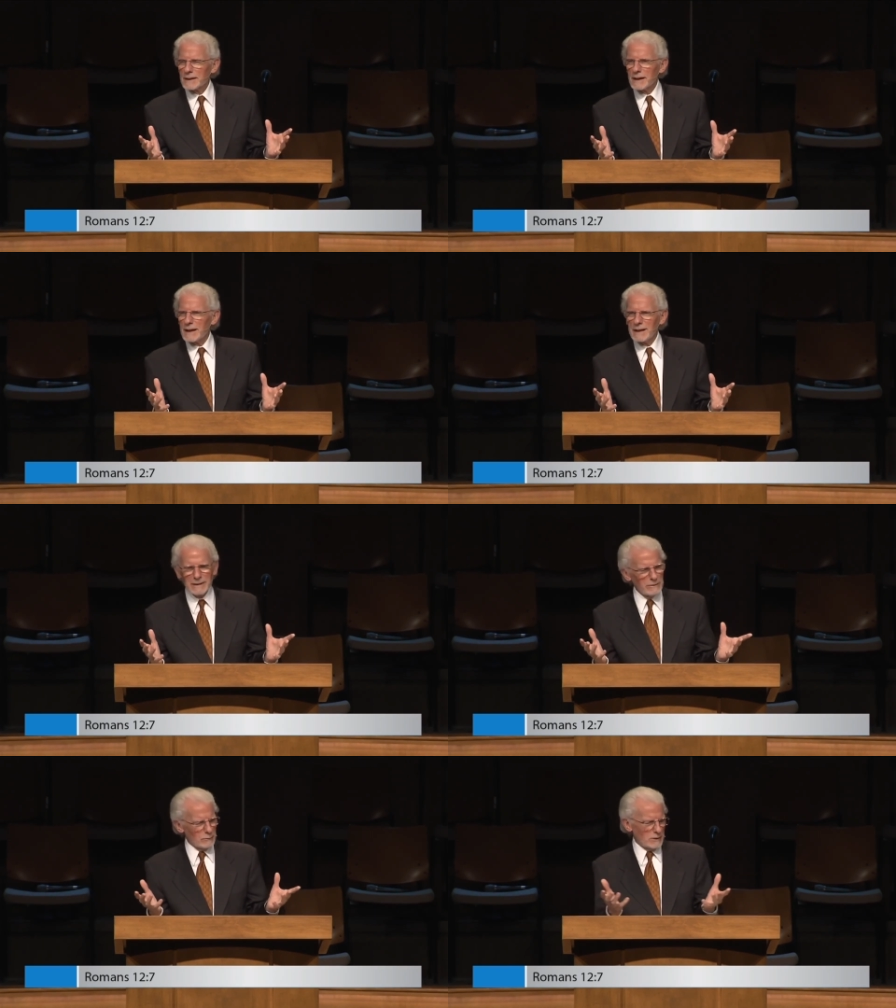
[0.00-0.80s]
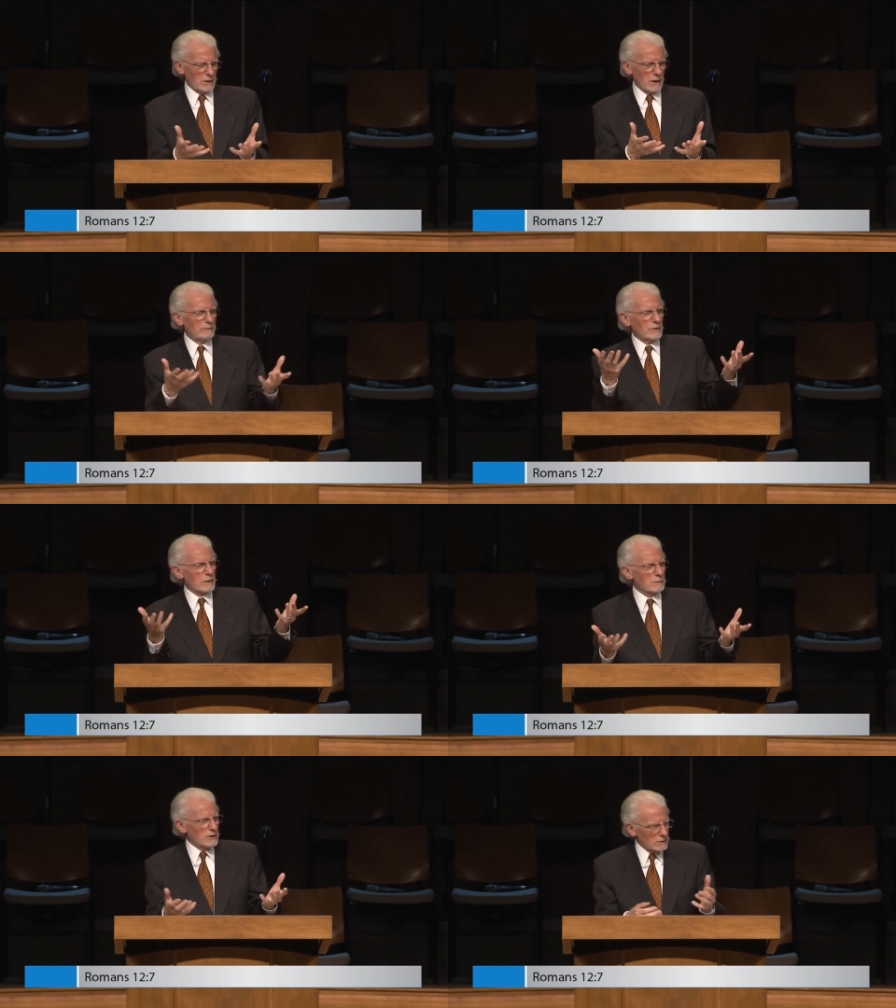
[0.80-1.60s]
Uh, even when you come for
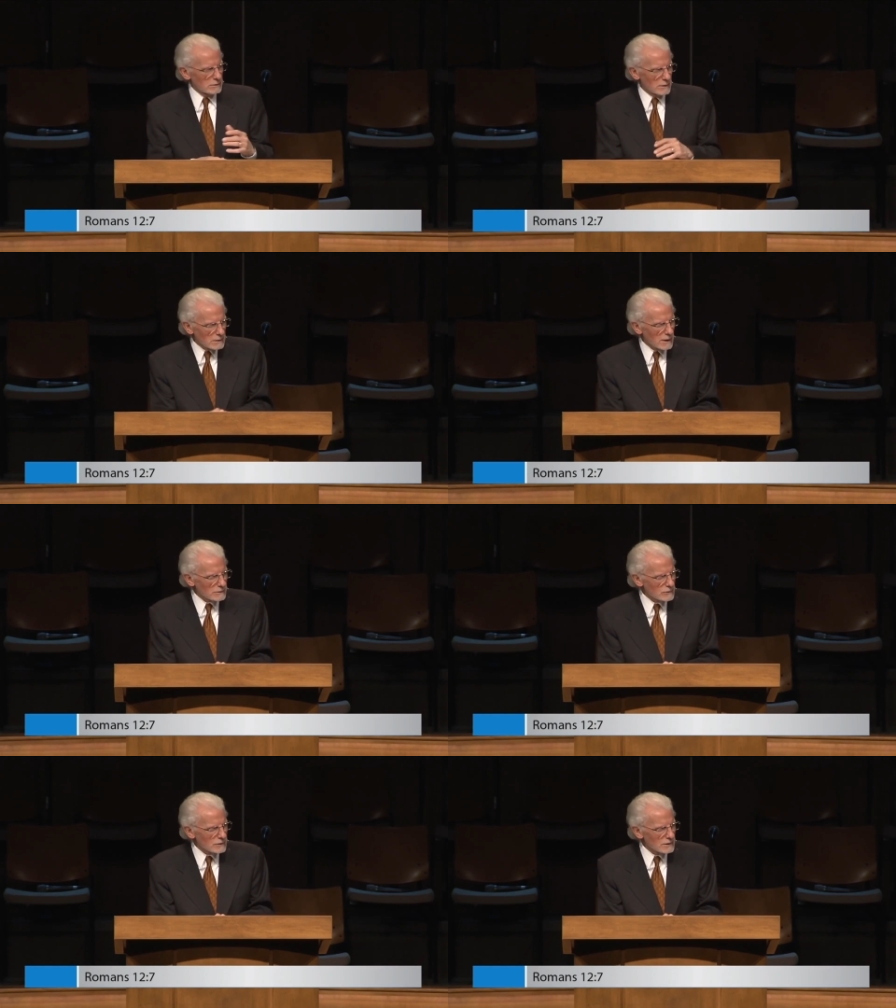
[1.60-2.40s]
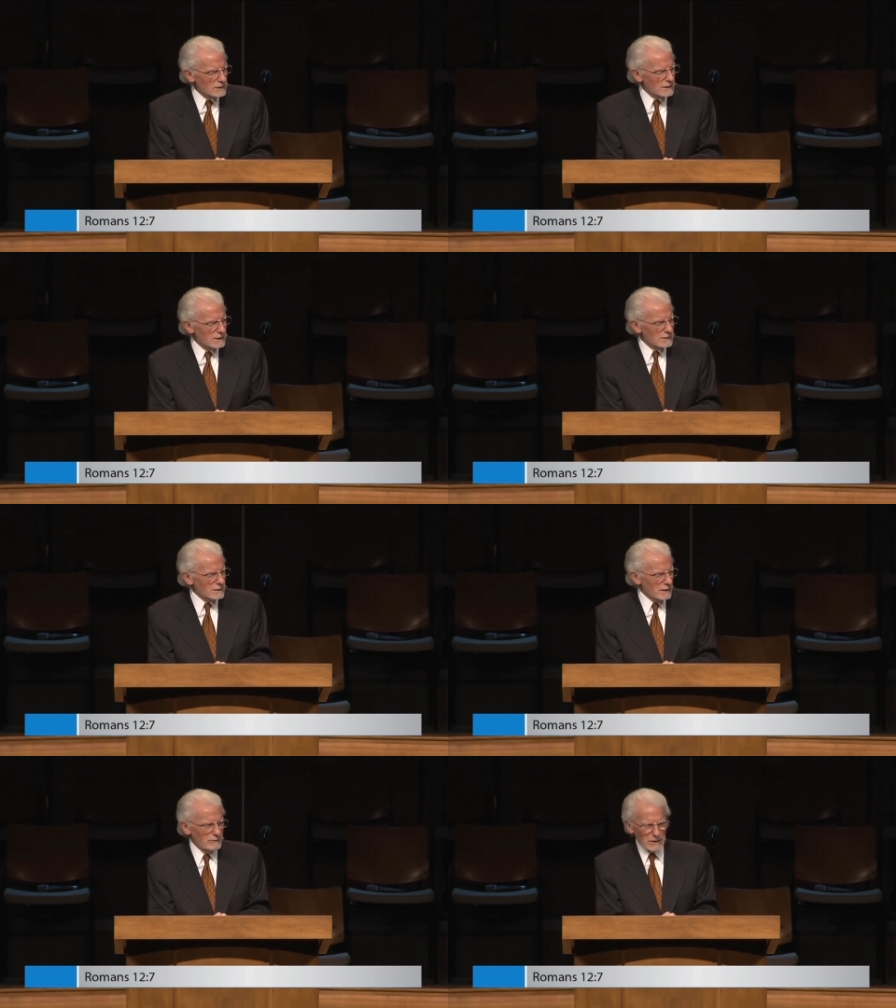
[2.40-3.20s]
the communion, there's
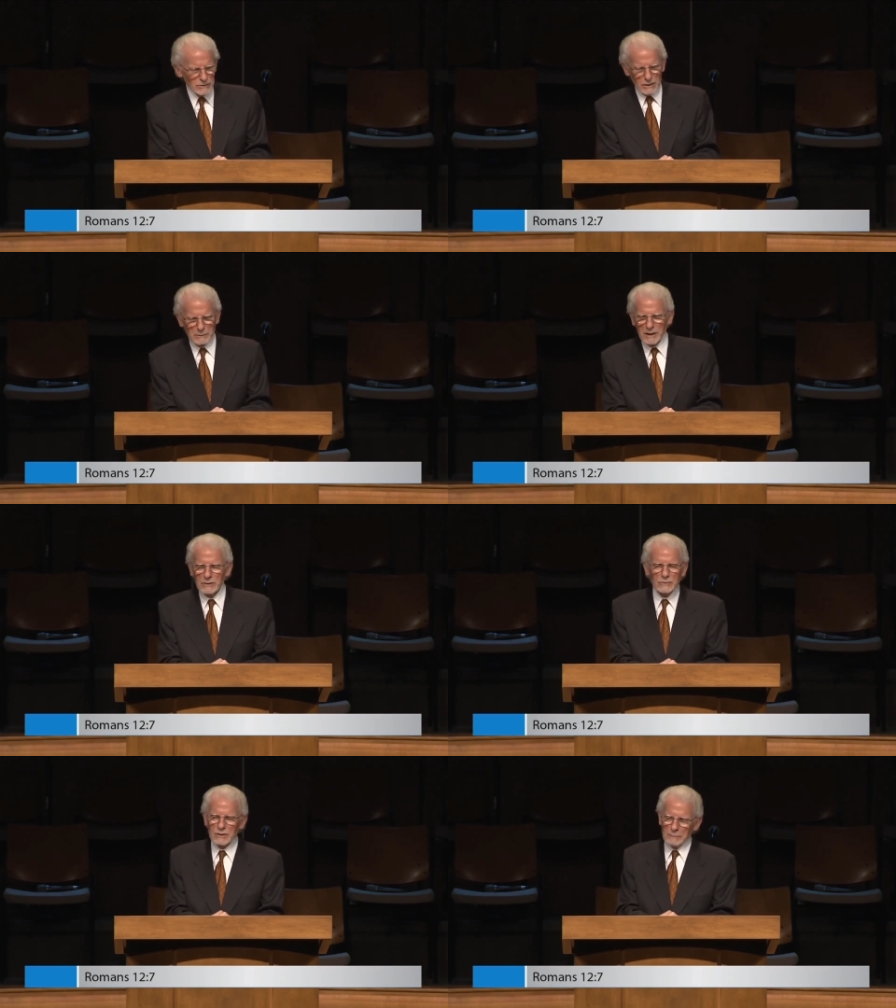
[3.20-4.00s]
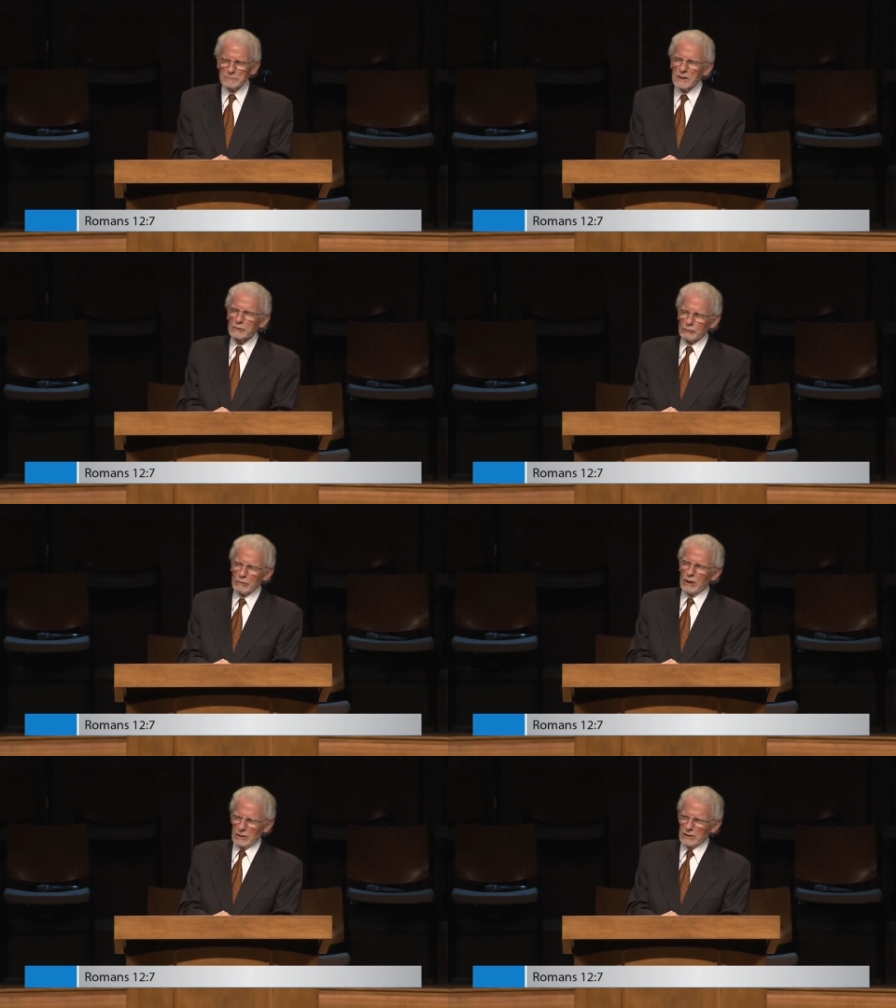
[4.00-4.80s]
the division among you. Something's
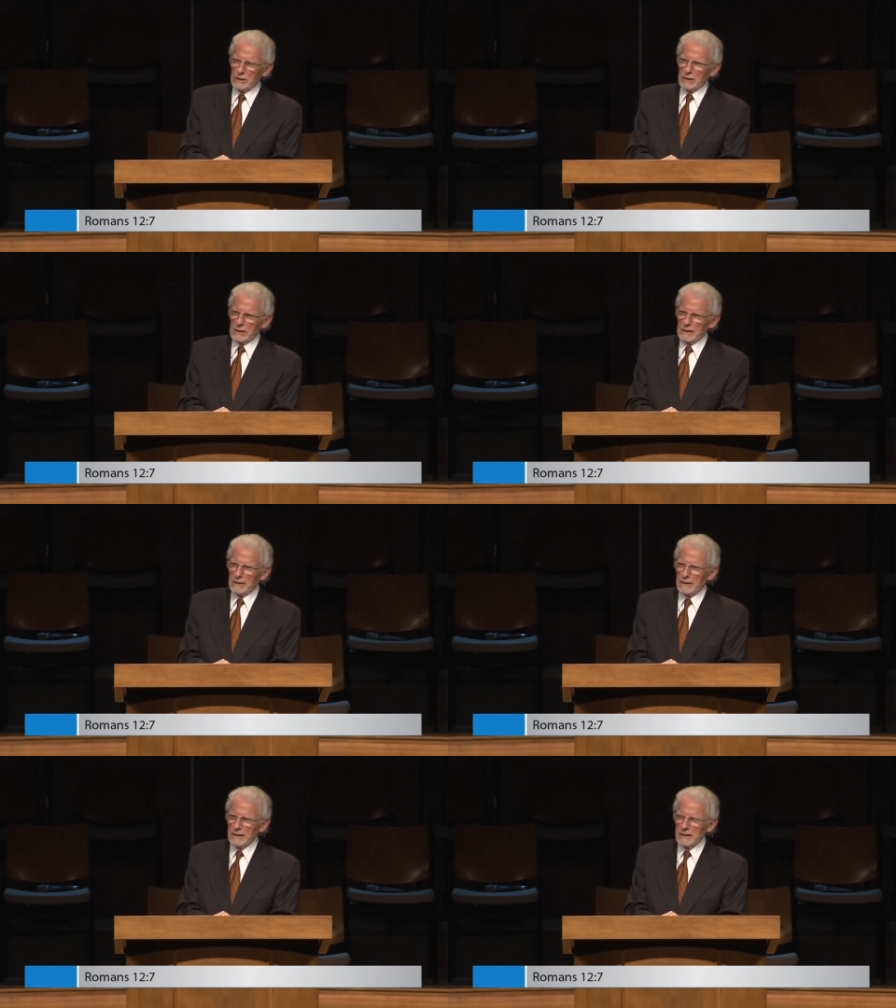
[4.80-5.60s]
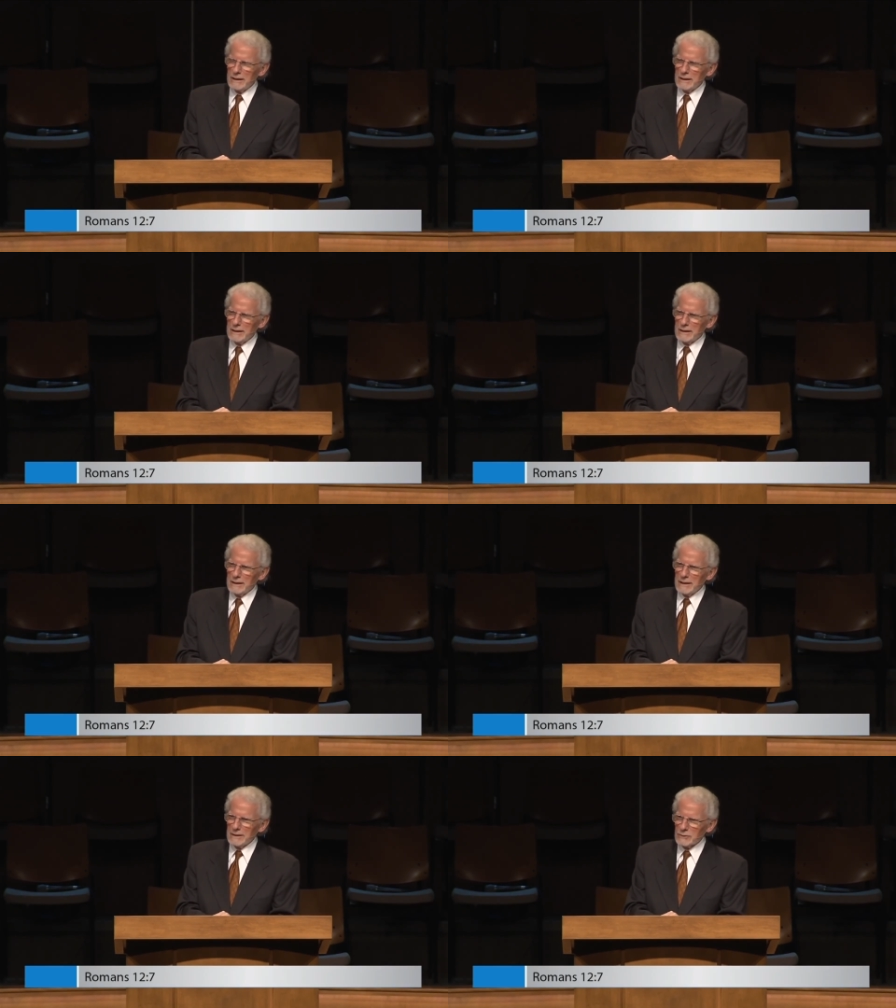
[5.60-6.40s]
wrong.
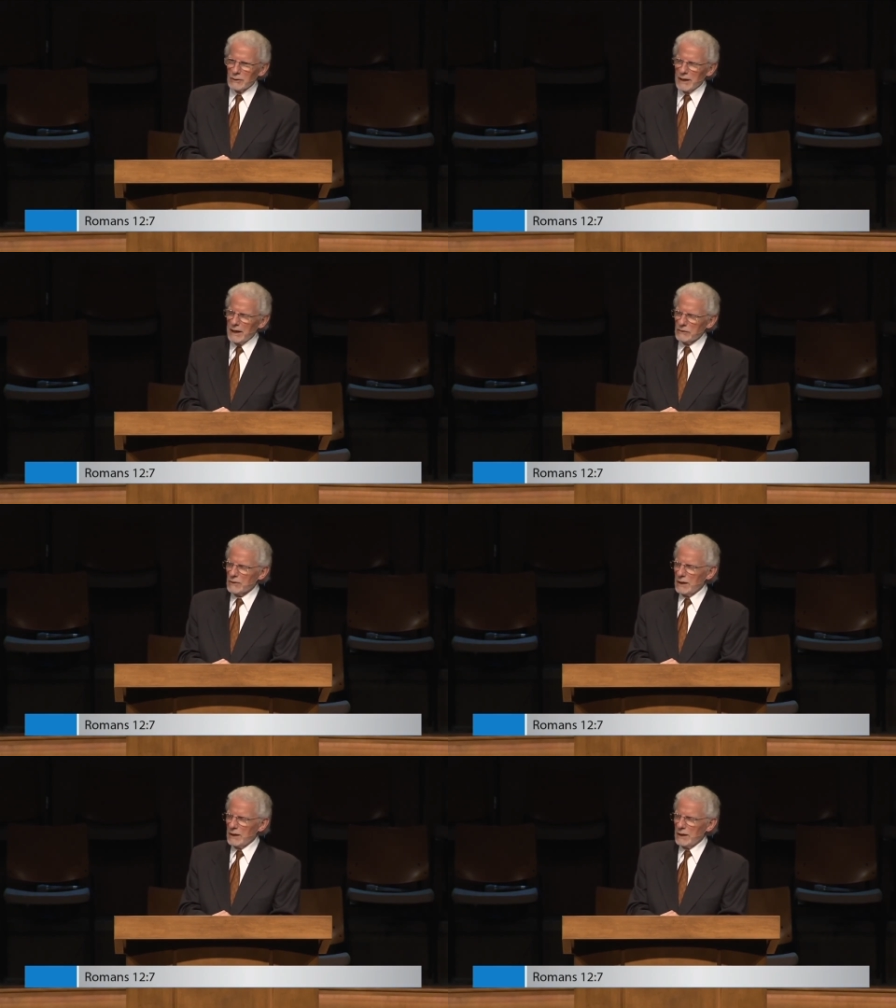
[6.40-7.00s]
And so he has